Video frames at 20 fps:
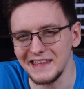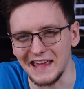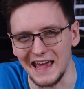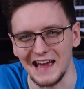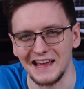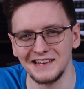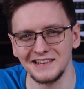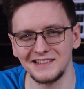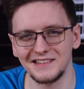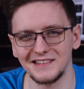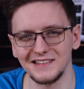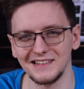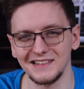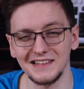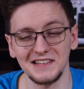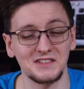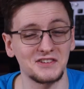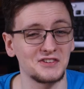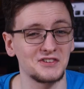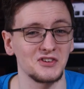the end,
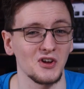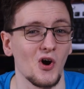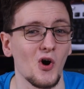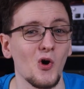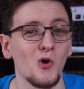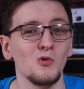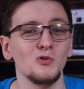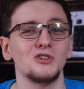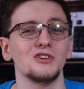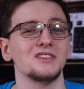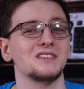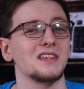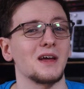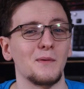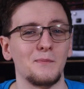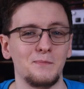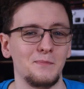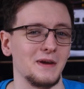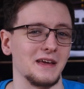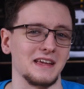it's all just a
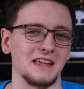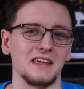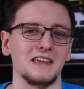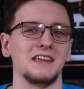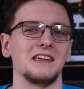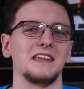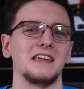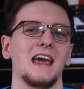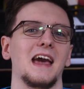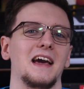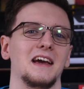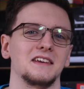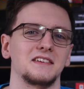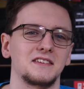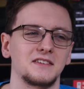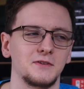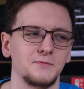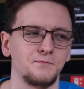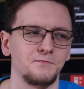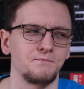big
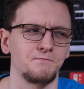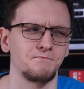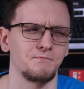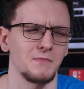guess.